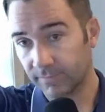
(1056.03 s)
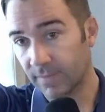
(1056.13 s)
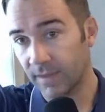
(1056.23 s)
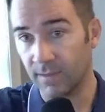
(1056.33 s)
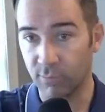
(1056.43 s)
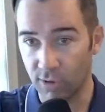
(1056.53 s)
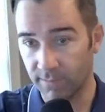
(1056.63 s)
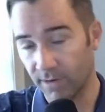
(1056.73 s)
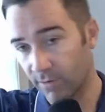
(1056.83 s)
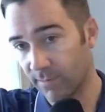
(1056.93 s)
the
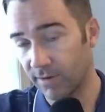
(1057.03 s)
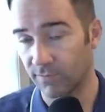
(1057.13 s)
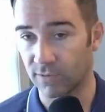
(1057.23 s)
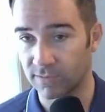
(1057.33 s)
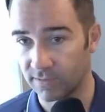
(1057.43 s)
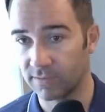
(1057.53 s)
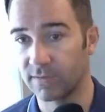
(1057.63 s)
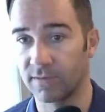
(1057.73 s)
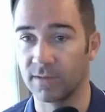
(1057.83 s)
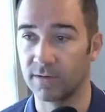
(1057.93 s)
employment agreement versus
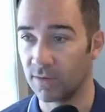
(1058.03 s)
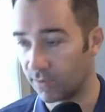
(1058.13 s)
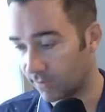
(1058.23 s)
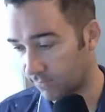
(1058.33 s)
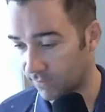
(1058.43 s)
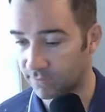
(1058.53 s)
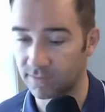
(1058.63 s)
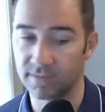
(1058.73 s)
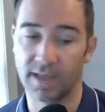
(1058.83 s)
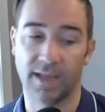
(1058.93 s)
the notice
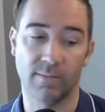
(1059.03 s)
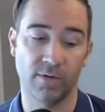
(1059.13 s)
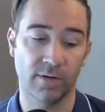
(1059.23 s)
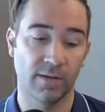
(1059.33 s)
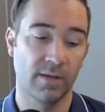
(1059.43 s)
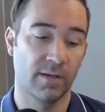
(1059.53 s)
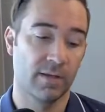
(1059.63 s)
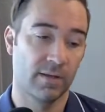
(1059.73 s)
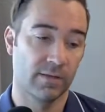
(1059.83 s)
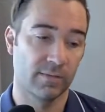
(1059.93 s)
versus the handbook,
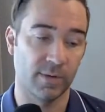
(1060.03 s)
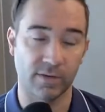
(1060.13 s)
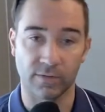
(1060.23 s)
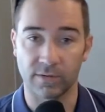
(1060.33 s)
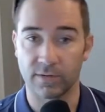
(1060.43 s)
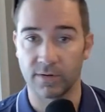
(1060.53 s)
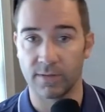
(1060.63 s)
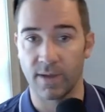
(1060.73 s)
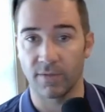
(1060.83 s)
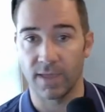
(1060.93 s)
speak to an attorney
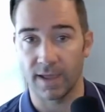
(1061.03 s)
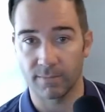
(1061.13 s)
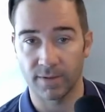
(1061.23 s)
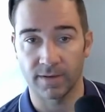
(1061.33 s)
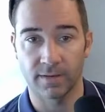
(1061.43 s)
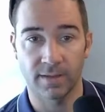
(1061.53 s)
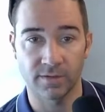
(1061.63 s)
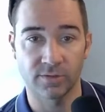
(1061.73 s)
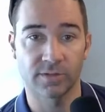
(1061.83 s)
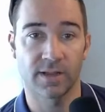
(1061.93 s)
about that. But you
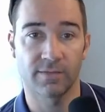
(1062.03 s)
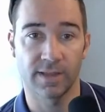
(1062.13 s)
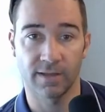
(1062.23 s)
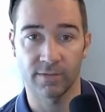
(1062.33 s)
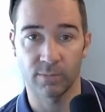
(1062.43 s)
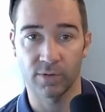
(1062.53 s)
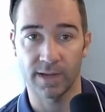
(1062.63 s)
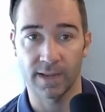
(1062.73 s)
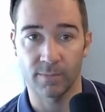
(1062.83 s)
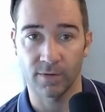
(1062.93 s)
should definitely have an employee
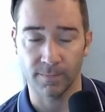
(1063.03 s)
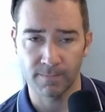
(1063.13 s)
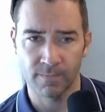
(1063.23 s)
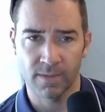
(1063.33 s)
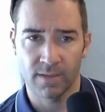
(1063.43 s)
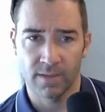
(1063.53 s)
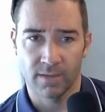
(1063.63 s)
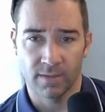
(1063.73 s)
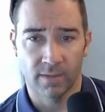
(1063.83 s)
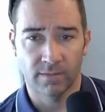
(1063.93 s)
handbook.
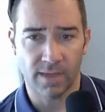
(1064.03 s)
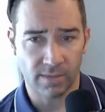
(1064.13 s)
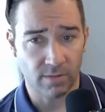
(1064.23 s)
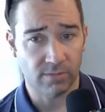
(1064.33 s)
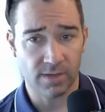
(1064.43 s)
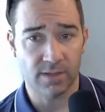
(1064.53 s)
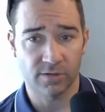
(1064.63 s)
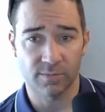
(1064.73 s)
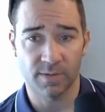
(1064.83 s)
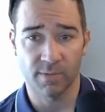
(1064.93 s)
Day 13, you
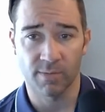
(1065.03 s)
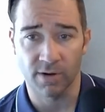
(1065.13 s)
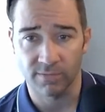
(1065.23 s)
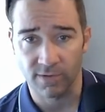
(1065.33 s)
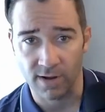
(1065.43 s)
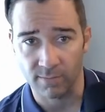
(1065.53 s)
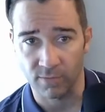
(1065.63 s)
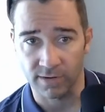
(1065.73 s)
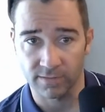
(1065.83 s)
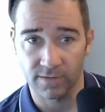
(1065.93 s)
should be preparing for
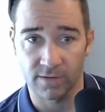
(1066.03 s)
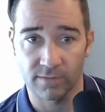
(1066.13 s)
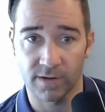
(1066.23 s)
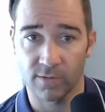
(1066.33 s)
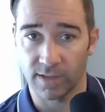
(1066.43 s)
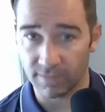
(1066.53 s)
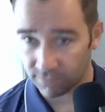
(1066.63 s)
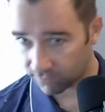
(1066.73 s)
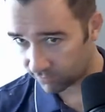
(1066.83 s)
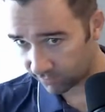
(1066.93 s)
onboarding. So, 11
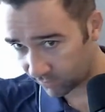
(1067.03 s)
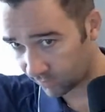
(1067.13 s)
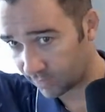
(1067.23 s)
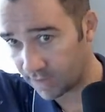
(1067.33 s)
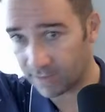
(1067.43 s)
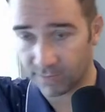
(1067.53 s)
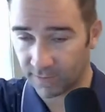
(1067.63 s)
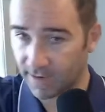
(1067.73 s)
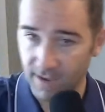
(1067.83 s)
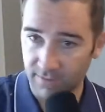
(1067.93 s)
through 13, they're
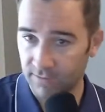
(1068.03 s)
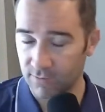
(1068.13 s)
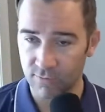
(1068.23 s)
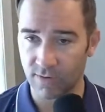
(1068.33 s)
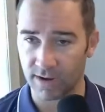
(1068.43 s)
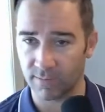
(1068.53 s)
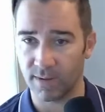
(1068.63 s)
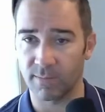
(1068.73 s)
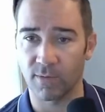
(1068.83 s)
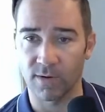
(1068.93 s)
filling out this new hire
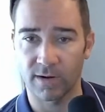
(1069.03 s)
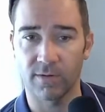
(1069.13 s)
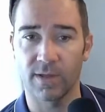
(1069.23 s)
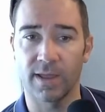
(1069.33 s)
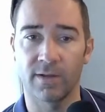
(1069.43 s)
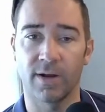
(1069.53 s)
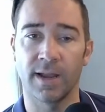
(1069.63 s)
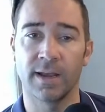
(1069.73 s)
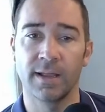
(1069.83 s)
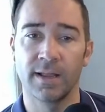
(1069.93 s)
paperwork. Okay,
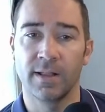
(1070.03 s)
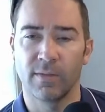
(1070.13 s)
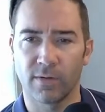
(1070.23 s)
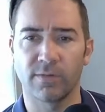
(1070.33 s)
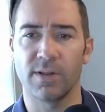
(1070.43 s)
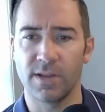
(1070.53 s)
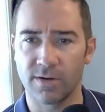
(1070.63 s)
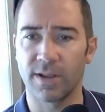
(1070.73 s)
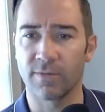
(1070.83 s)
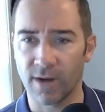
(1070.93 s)
great. 13, you're
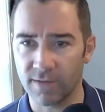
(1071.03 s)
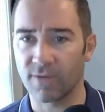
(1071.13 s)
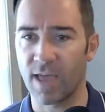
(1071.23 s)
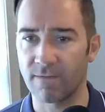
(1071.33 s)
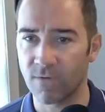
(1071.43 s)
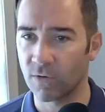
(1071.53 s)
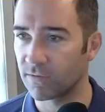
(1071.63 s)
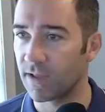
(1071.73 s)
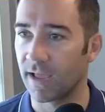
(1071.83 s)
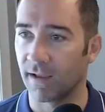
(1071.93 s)
getting ready for that
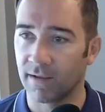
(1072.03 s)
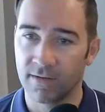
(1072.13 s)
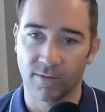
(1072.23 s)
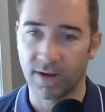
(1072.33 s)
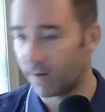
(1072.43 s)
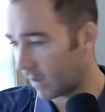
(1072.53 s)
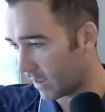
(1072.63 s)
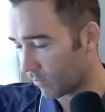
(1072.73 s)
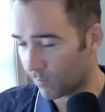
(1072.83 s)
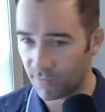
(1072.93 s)
first day, right?
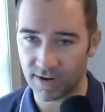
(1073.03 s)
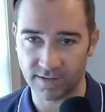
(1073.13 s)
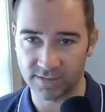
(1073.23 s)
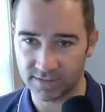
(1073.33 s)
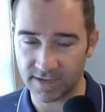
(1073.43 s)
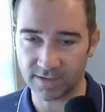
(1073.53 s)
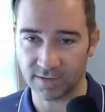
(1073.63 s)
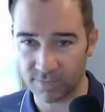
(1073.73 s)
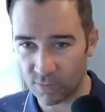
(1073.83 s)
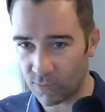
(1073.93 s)
Again, we're moving on just such a
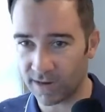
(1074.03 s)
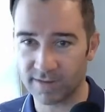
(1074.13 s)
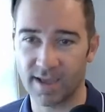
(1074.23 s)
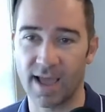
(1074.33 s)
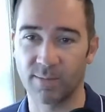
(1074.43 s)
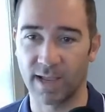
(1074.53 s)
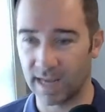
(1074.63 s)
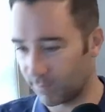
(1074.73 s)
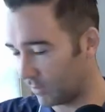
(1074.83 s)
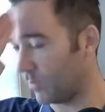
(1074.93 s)
quick timeline.
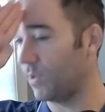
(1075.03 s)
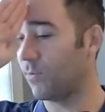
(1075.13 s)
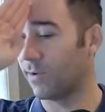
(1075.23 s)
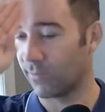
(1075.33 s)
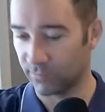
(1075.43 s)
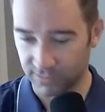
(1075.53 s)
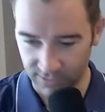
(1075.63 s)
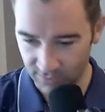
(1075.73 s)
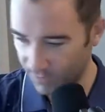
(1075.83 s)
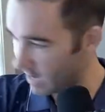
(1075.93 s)
I'm assuming you went from
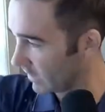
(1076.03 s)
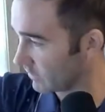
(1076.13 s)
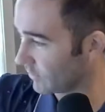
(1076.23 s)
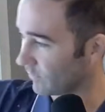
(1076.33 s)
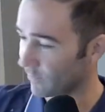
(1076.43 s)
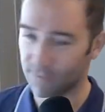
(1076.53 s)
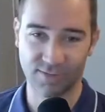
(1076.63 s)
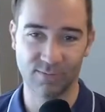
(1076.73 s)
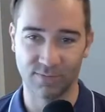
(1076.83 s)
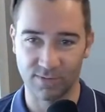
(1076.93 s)
zero knowledge to first
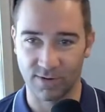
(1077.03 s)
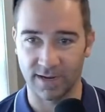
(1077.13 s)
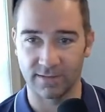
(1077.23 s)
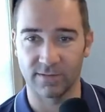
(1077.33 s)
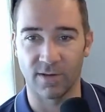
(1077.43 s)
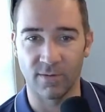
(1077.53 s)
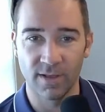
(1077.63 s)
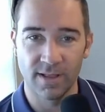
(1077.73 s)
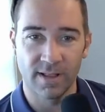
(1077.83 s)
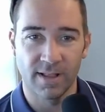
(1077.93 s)
employee. So,
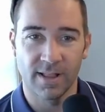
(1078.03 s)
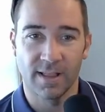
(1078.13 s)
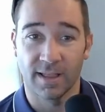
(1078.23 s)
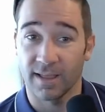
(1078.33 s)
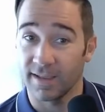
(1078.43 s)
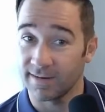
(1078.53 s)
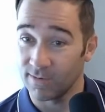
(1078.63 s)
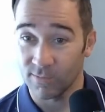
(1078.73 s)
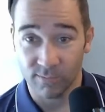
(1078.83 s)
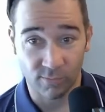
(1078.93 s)

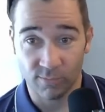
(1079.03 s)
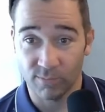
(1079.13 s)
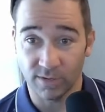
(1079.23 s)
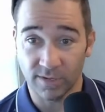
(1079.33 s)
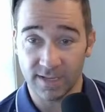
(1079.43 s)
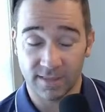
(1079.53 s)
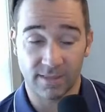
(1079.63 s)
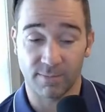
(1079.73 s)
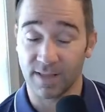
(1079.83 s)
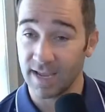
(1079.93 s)
we're building
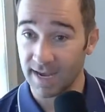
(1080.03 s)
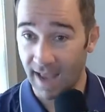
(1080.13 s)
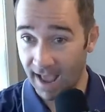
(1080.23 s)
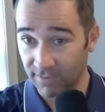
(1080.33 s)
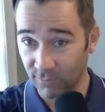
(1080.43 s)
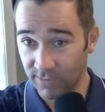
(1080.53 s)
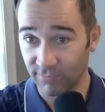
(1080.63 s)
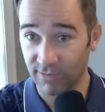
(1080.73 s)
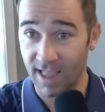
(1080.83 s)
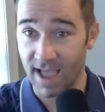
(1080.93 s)
the plane as we
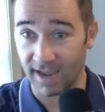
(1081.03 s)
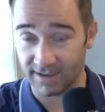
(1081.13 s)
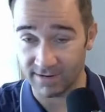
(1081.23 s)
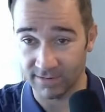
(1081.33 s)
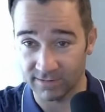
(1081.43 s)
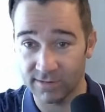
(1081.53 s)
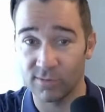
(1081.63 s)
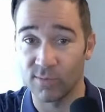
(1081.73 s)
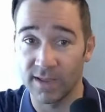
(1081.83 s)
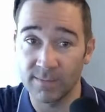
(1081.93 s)
fly here a
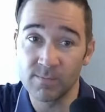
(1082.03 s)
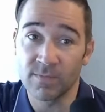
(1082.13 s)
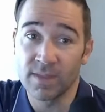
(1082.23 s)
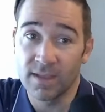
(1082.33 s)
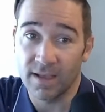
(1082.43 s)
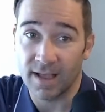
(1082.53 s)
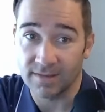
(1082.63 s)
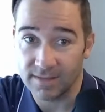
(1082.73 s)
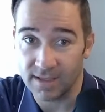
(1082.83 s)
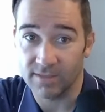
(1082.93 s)
little bit. On
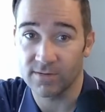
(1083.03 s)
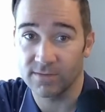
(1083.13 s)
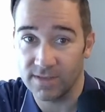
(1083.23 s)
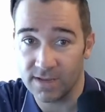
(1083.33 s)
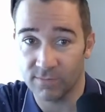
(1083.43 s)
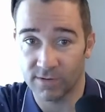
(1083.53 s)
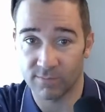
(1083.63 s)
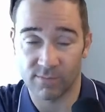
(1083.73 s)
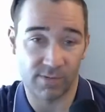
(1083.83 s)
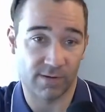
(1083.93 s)
day 13, we're going to
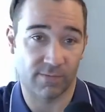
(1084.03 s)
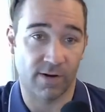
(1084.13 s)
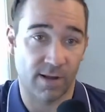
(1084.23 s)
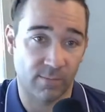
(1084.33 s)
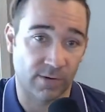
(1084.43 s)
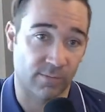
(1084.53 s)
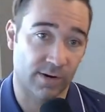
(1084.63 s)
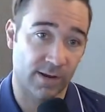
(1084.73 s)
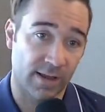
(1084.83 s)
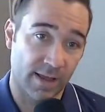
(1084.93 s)
prepare for onboarding. We're going to